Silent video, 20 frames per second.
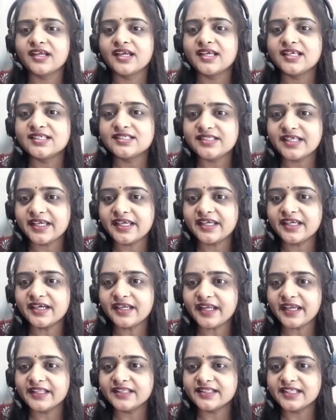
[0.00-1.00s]
See here
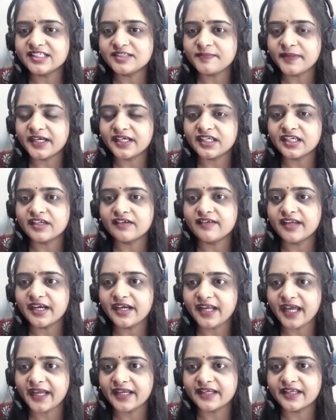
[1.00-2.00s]
in this particular
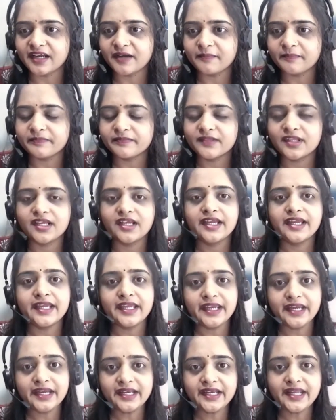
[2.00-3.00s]
diagram.
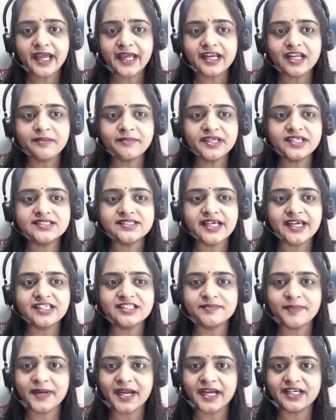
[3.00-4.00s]
In dynamic size
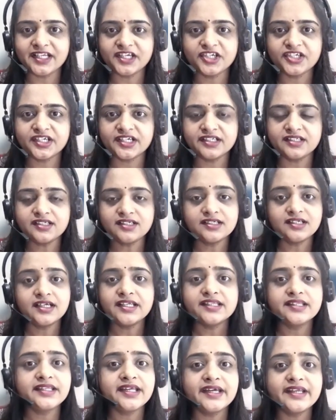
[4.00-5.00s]
partition,
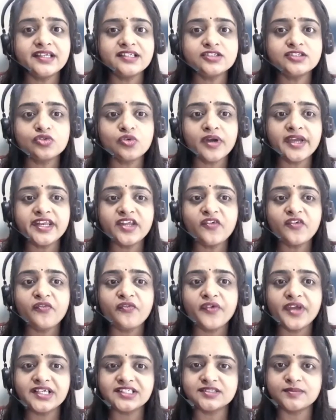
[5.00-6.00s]
there is no any
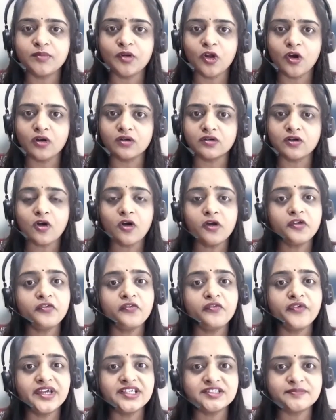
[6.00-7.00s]
fixed block or
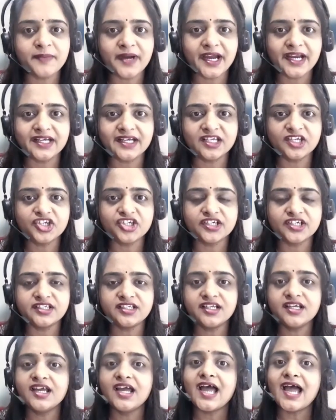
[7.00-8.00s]
fixed partition
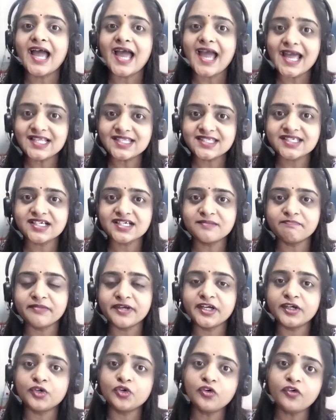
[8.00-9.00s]
as
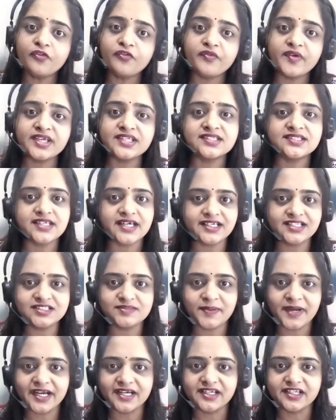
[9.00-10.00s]
compared to fixed size
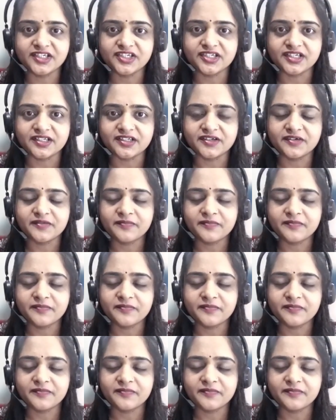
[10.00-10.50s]
partition.